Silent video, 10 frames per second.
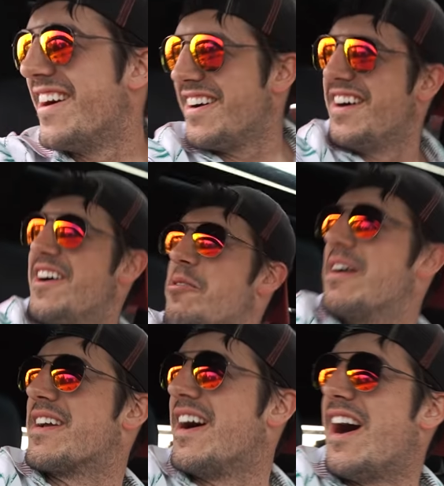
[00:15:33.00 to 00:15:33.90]
Oh
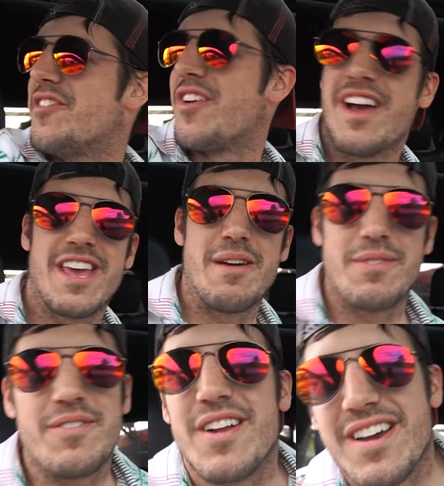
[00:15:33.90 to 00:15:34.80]
my gosh, I can't
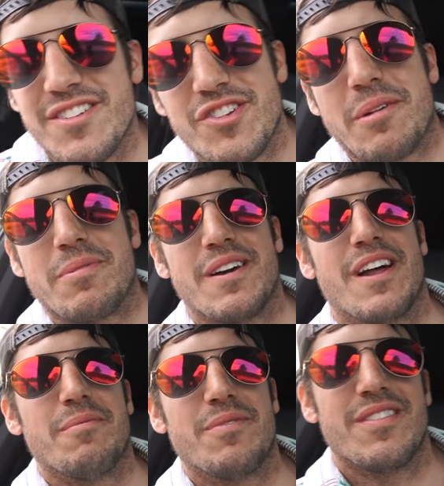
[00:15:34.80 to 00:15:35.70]
believe you're not going to jump in.
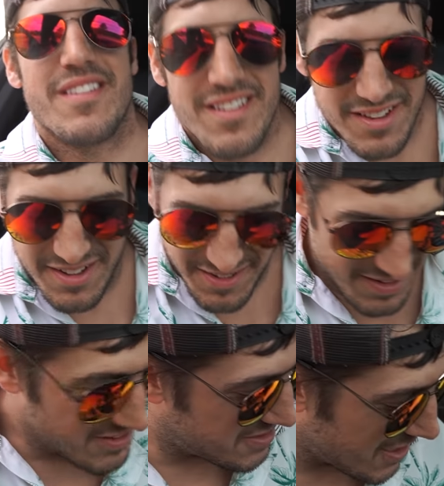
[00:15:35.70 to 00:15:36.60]
I'm
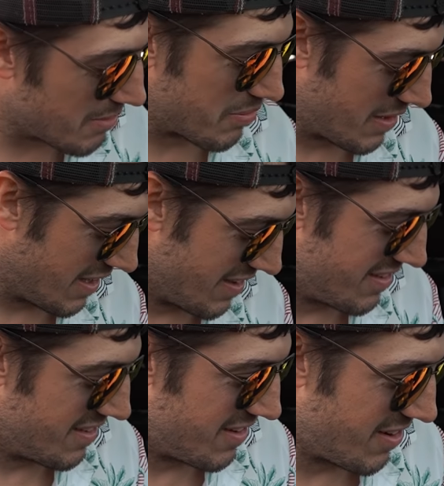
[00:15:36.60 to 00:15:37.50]
deeply
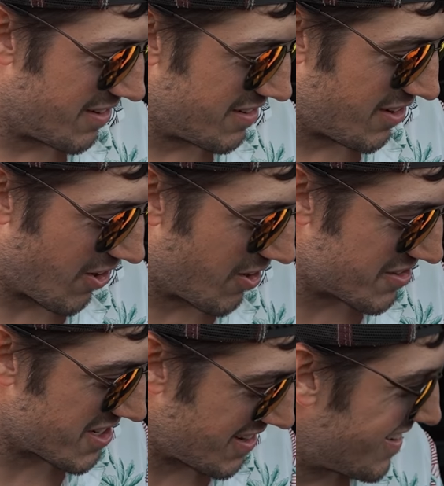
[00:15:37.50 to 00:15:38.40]

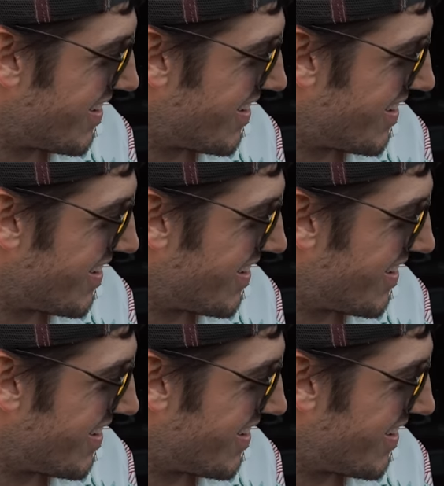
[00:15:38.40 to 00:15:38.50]
hurt.